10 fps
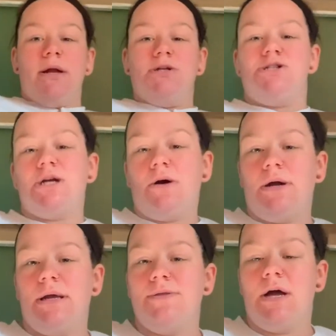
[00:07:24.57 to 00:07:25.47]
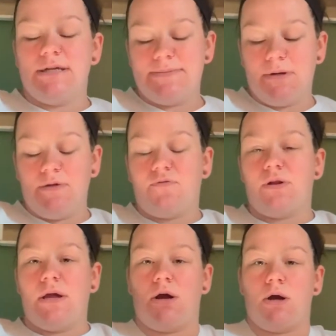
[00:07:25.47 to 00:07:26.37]
on showering at the hospital if we're
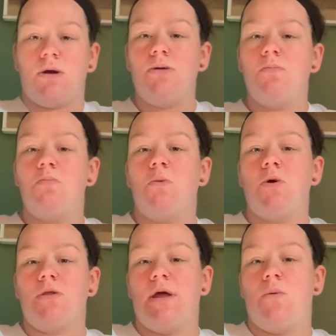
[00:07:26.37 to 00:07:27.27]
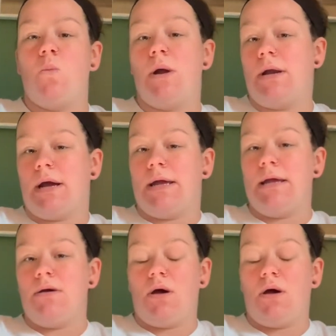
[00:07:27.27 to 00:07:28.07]
there more than one night.